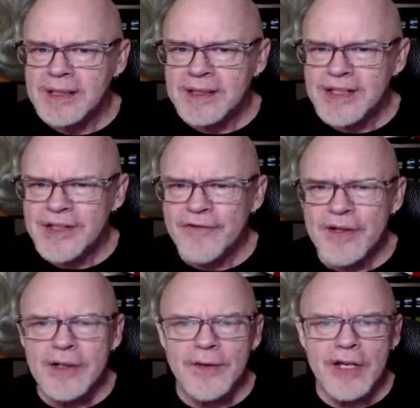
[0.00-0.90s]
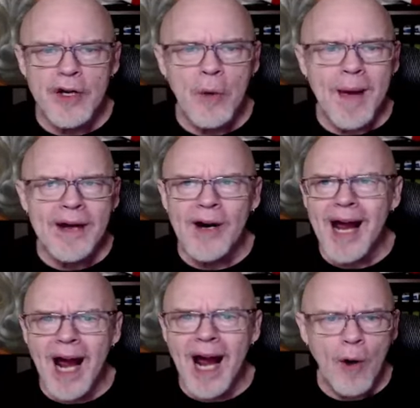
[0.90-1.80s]
she feared that no matter
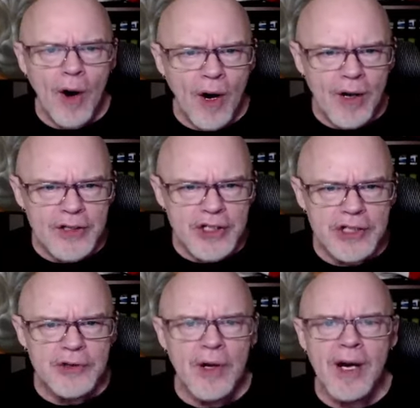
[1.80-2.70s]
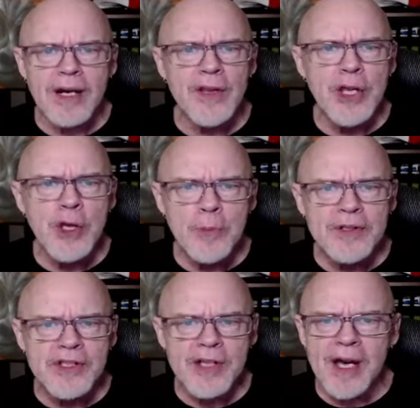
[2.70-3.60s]
how hard she tried, the
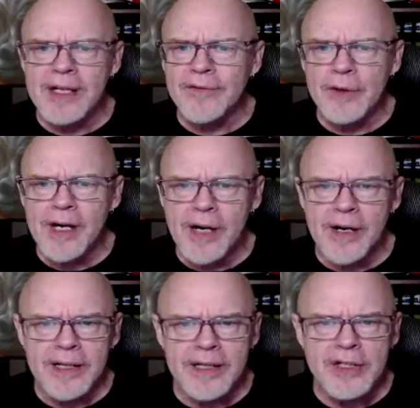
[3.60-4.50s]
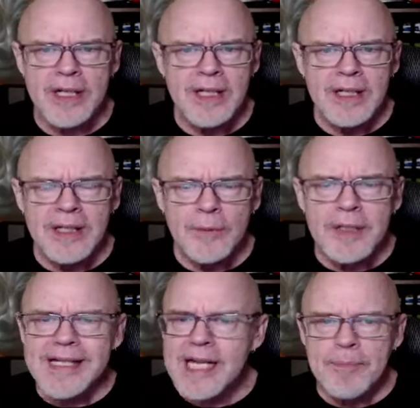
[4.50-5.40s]
human side of her heritage
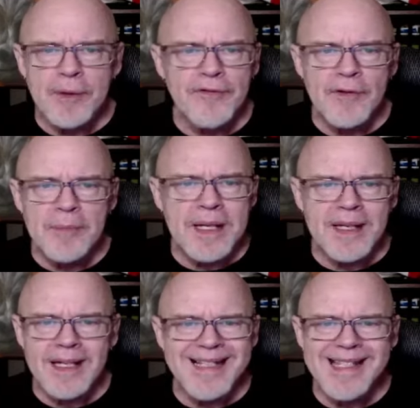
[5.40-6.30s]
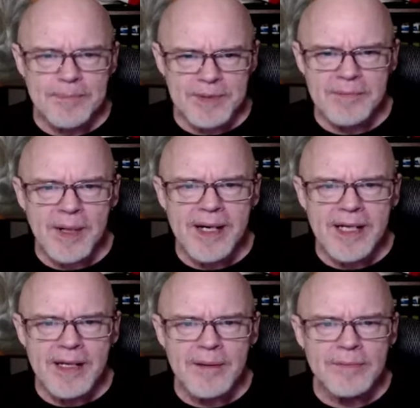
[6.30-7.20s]
would keep her from being accepted by
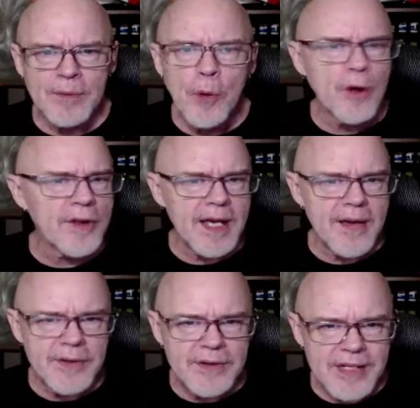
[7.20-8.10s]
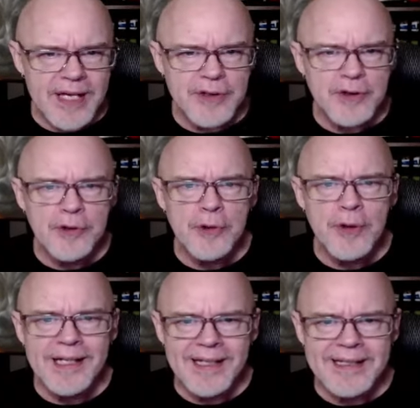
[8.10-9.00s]
him or the others as true
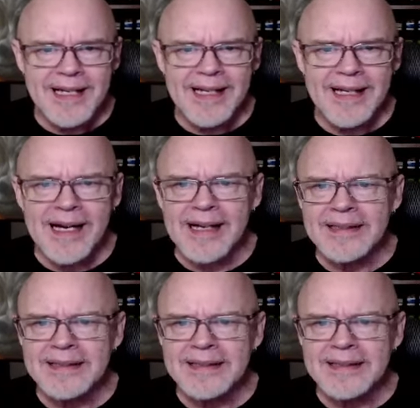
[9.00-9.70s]
Hikeda'ya.